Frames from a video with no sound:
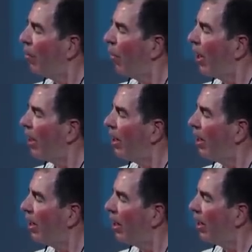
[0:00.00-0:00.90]

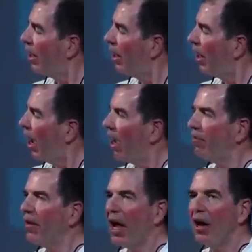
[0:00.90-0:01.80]
when I
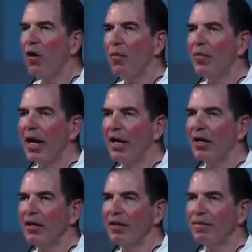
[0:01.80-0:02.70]
fly home
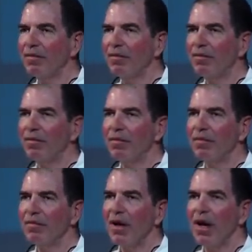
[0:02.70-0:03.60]
later,
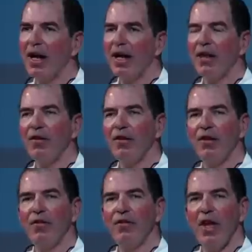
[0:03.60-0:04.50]
and I get
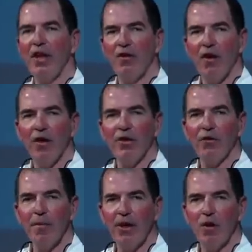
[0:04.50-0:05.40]
to San Antonio
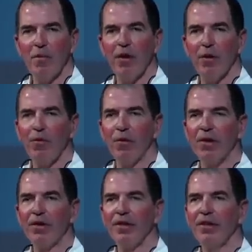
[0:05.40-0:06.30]
as my home
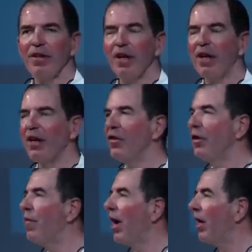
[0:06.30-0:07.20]
airport, and I
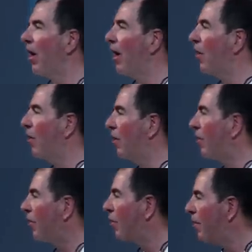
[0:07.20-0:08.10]
turn my car
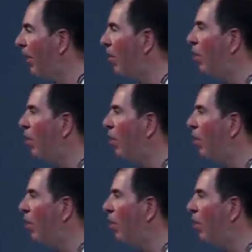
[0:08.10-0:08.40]
towards my